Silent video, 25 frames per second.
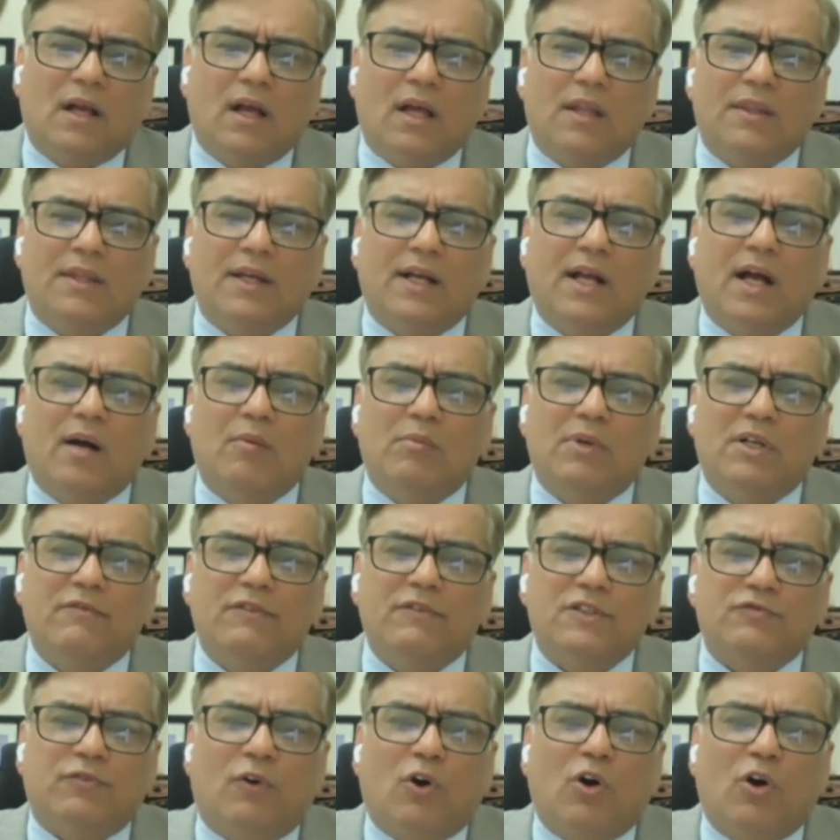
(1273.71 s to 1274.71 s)
uh, the government
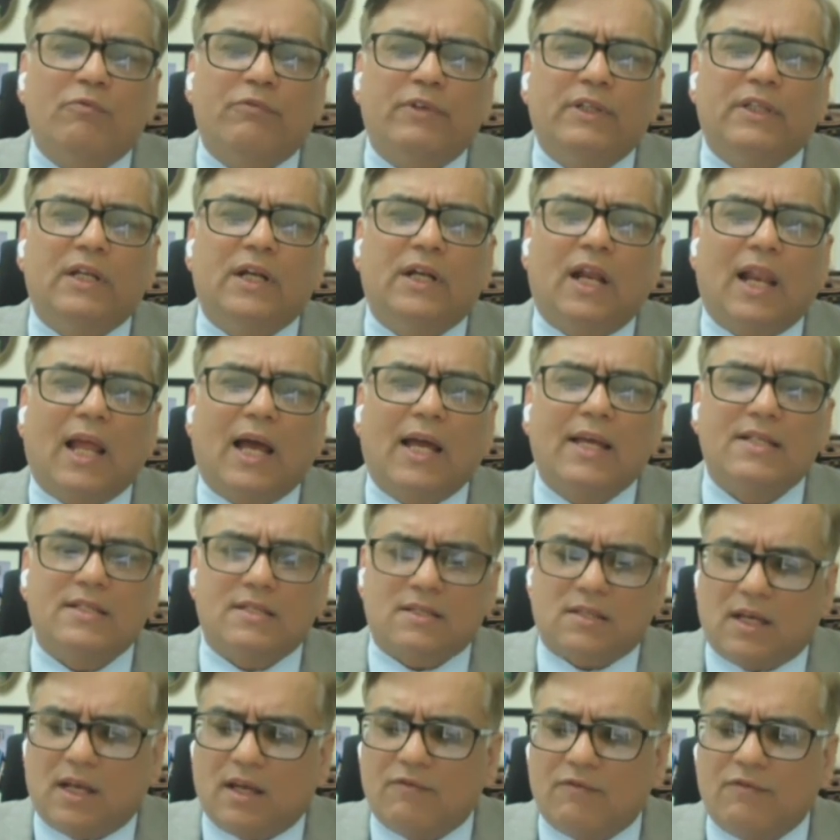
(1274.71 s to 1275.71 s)
was formed with an
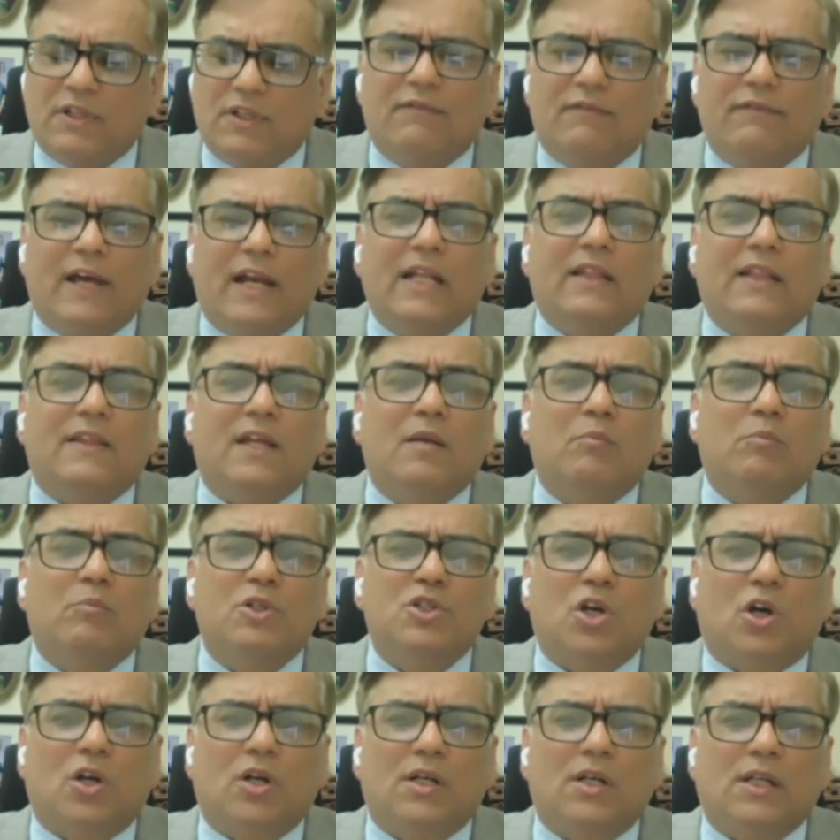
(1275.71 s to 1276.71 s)
alliance uh, with a very thin
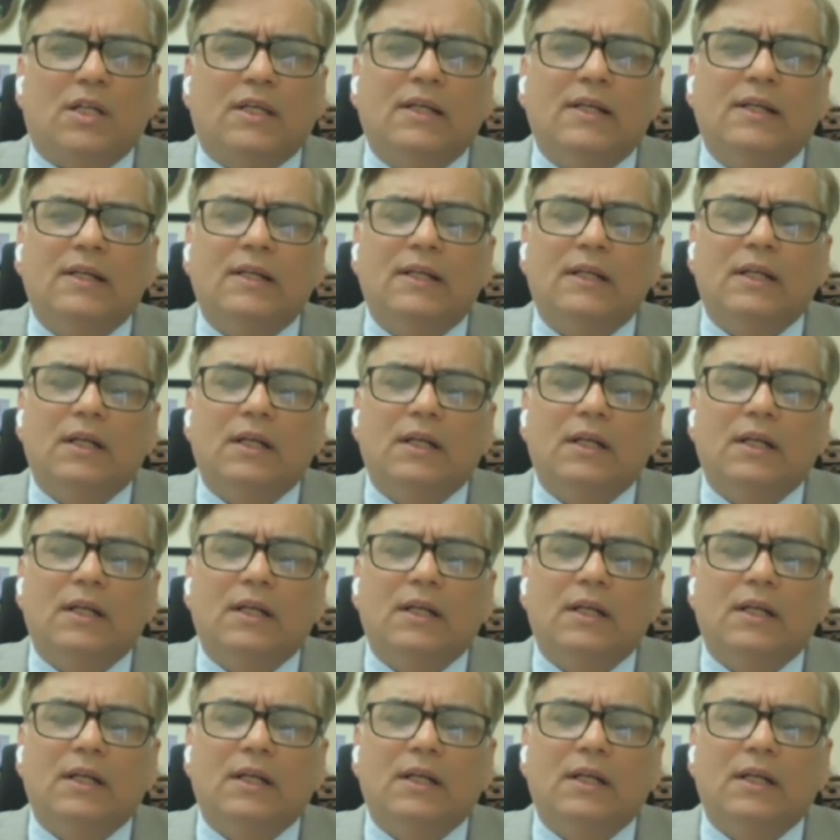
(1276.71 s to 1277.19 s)
majority.